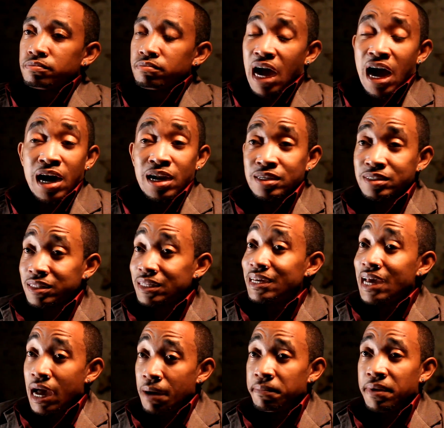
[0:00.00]
Honestly,
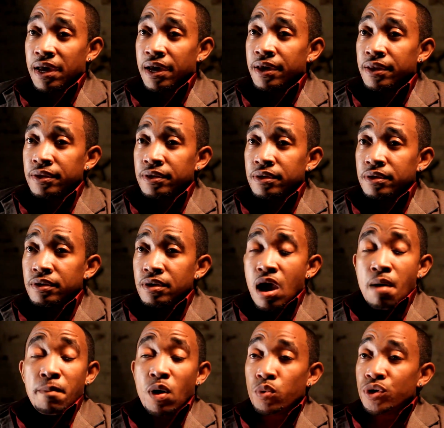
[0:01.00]
I'm not.
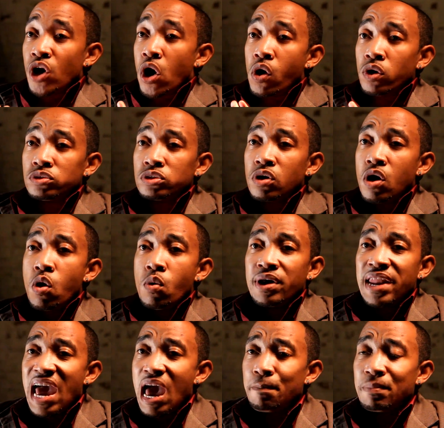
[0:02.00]
But we all saw what
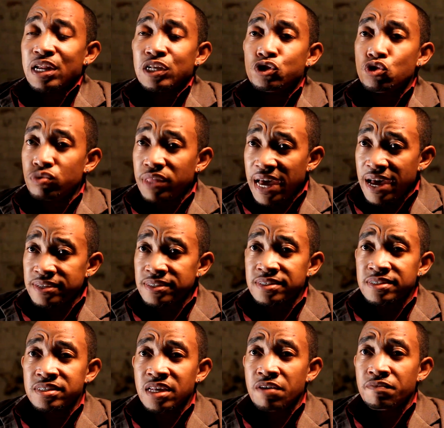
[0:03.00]
happened in
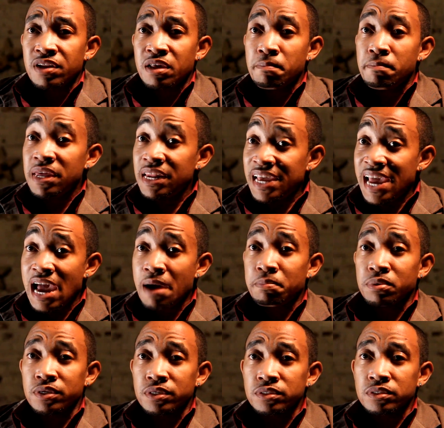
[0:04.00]
2007 in
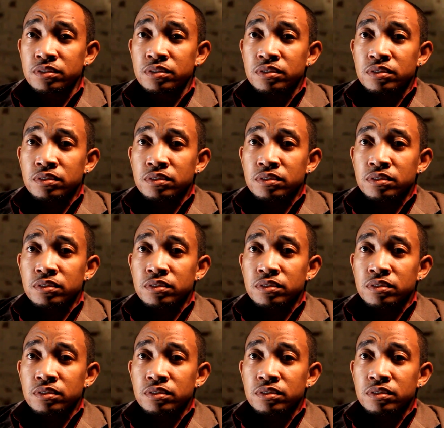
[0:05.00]
Minneapolis.